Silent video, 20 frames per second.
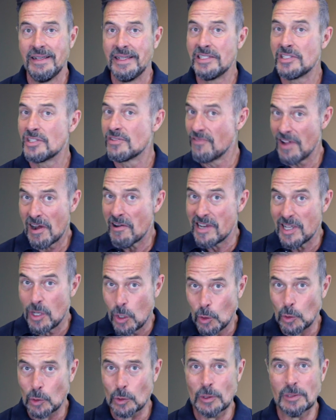It's very
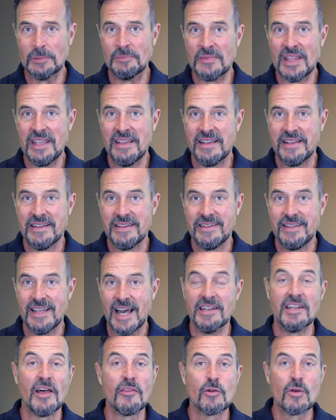cool,
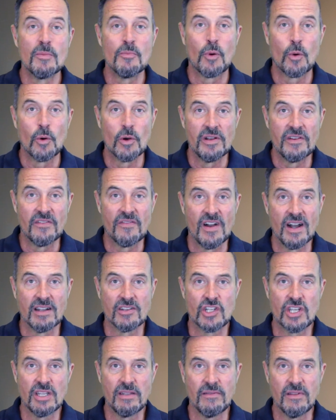Another important
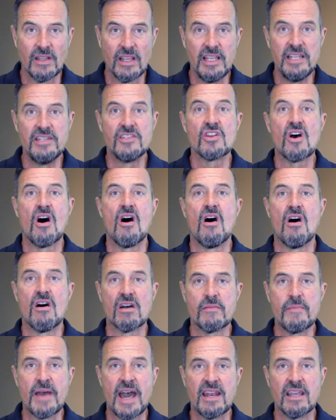function is
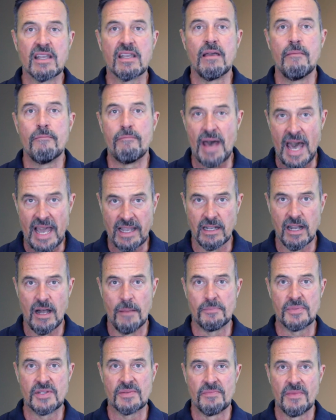automatic
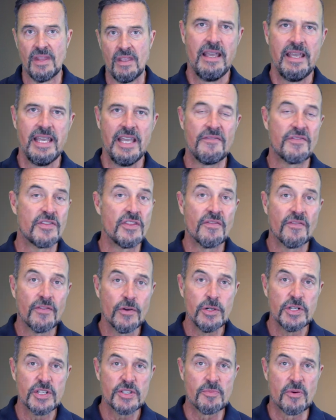backups. If the
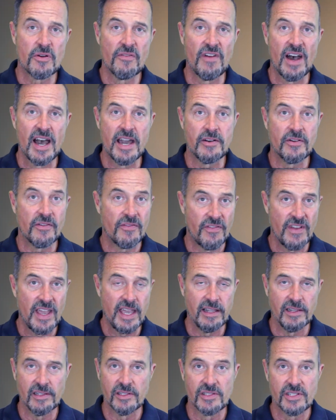first provider
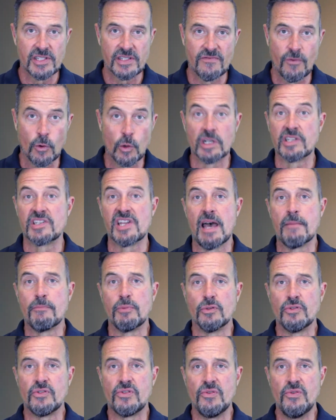fails, for
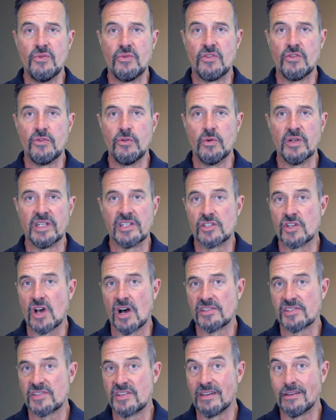example, due to
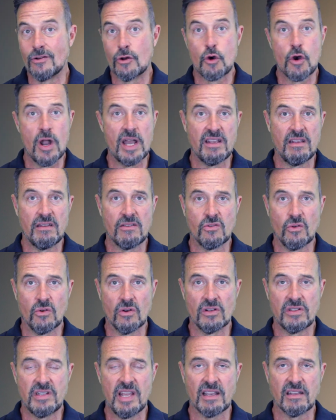exhausted credit
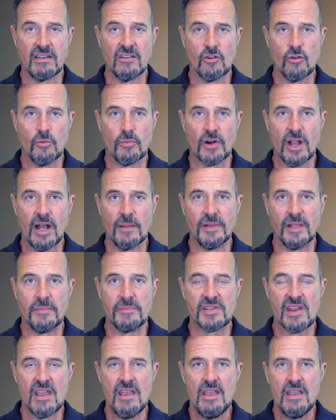or technical
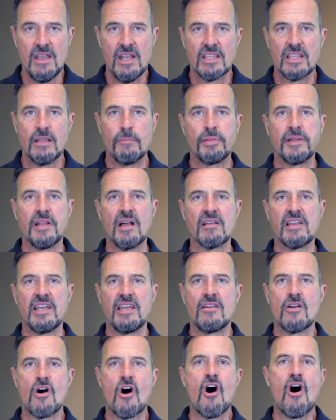problems, the
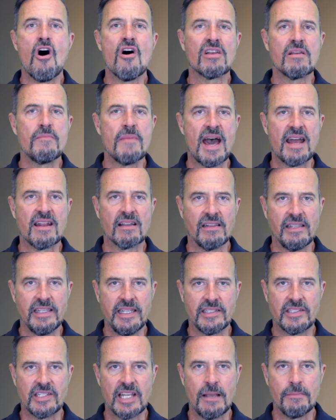plugin
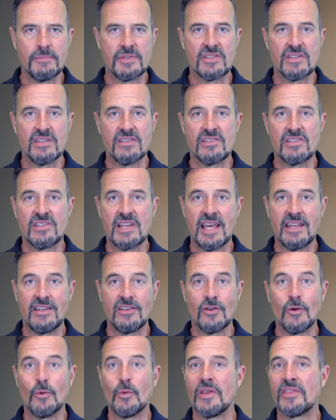automatically attempts to
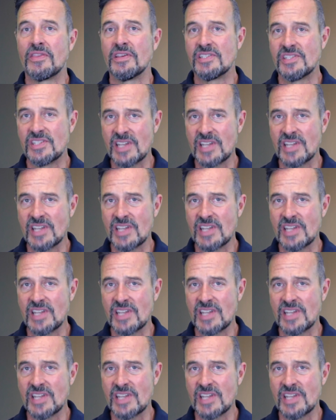send with the